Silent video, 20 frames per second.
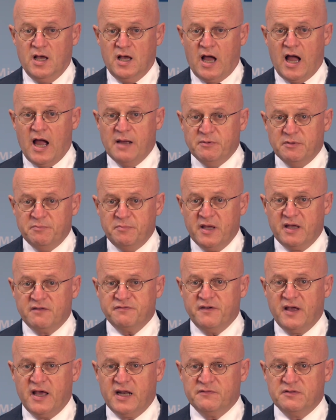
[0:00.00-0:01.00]
I'm a big
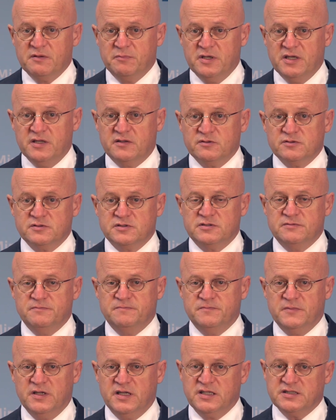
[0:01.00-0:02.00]
fan of the Beatles,
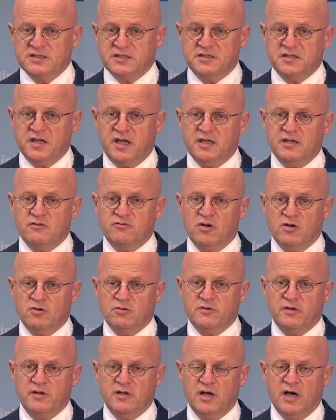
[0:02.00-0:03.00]
and as a
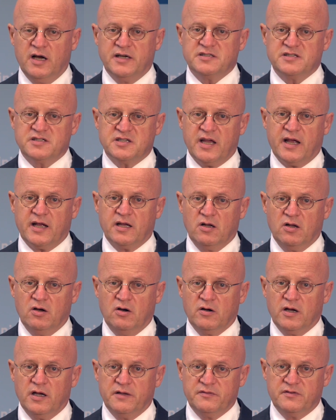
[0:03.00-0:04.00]
10-year-old, I sang
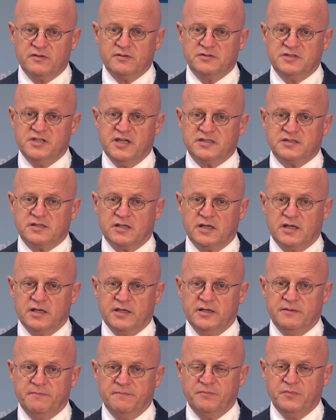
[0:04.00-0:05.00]
along
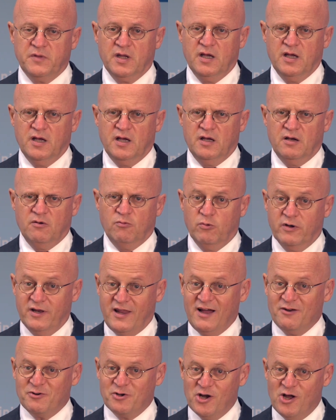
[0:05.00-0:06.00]
enthusiastically,
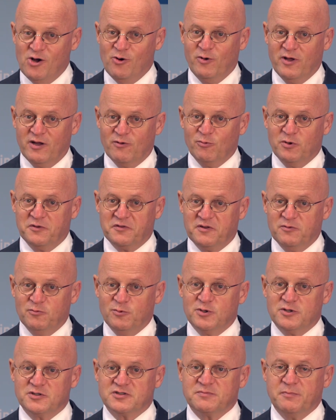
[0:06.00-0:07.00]
without knowing what the
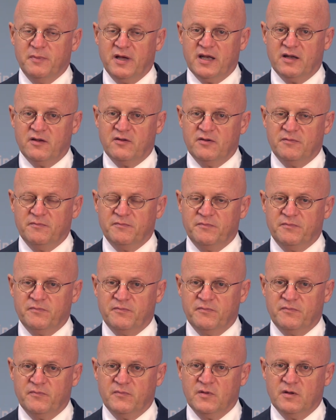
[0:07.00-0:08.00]
words meant.
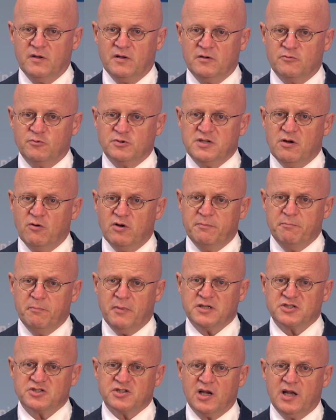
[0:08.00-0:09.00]
It was only
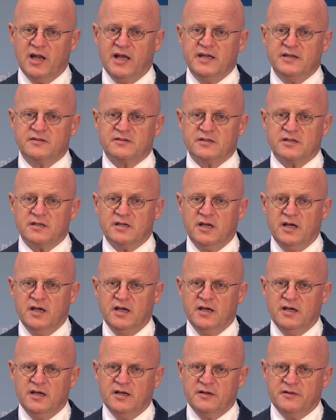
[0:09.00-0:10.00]
much later
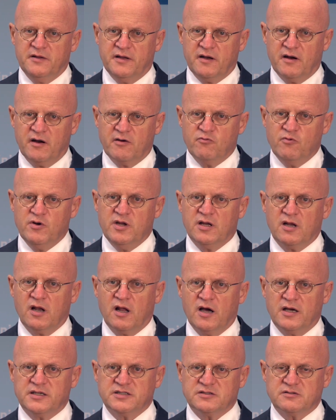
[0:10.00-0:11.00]
that I
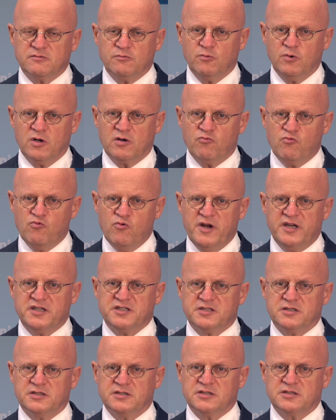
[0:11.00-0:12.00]
realized what
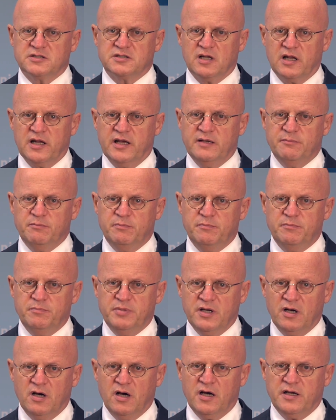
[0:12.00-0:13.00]
richness lay
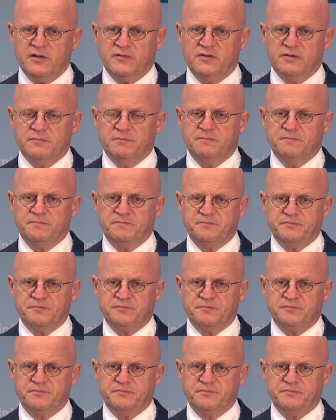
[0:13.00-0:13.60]
behind them.